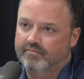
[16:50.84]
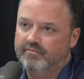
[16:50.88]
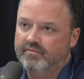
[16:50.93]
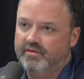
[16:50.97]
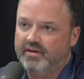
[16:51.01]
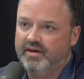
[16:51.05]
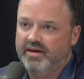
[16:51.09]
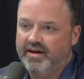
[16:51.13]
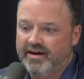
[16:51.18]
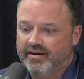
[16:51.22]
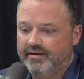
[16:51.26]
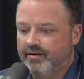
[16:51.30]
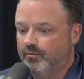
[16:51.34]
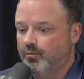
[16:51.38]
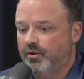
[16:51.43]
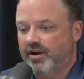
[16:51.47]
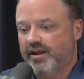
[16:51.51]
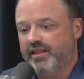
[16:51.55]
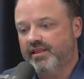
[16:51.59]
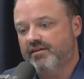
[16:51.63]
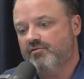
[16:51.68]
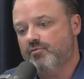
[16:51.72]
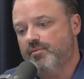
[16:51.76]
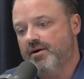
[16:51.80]
yeah, and what
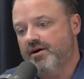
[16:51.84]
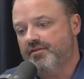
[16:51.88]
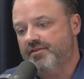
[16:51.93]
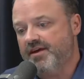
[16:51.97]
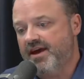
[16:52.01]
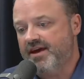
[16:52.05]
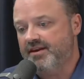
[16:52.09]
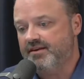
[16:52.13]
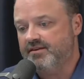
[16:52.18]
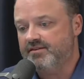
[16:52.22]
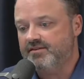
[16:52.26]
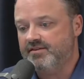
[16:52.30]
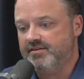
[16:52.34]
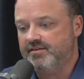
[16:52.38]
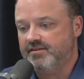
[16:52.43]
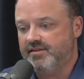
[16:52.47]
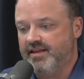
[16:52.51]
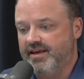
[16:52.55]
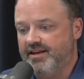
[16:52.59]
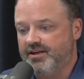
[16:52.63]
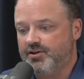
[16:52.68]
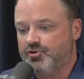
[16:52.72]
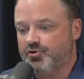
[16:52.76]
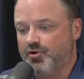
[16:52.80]
I love about that is is
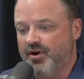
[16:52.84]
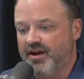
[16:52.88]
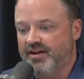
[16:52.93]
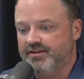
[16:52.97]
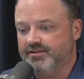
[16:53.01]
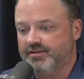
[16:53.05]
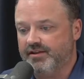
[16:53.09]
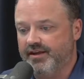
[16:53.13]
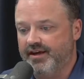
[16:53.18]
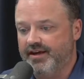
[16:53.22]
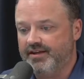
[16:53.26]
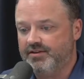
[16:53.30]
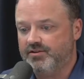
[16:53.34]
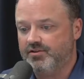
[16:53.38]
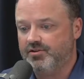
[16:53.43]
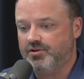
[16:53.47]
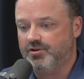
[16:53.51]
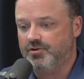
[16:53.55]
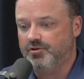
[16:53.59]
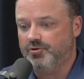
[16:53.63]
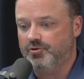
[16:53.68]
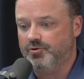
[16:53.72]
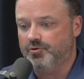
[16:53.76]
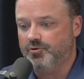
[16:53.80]
that it translates
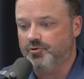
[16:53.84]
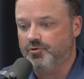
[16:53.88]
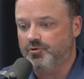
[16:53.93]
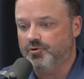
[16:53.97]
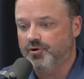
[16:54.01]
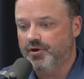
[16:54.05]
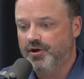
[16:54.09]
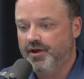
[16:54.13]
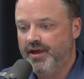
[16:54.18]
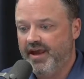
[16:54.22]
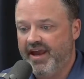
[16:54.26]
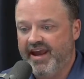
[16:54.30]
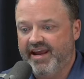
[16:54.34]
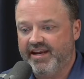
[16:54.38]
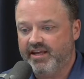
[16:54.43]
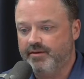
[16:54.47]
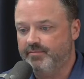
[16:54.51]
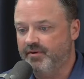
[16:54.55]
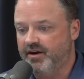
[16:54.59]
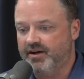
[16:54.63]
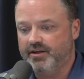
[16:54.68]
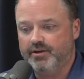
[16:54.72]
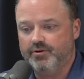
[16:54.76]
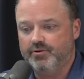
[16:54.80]
to
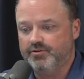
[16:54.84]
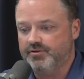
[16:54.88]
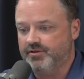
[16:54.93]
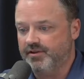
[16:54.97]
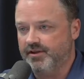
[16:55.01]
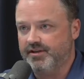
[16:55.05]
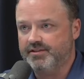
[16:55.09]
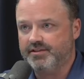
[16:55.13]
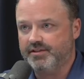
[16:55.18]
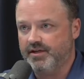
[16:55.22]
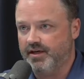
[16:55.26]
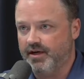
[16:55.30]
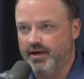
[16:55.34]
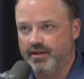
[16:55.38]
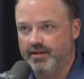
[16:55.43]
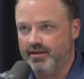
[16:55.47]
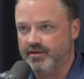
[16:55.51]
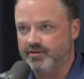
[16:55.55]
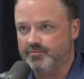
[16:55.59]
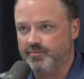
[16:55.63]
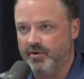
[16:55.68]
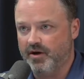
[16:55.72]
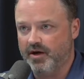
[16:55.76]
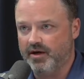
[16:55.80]
anybody who's listening to
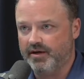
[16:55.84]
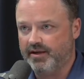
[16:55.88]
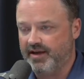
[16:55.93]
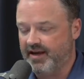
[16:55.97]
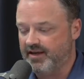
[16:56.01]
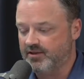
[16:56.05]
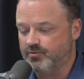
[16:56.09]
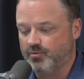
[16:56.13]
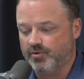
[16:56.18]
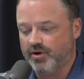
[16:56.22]
this podcast.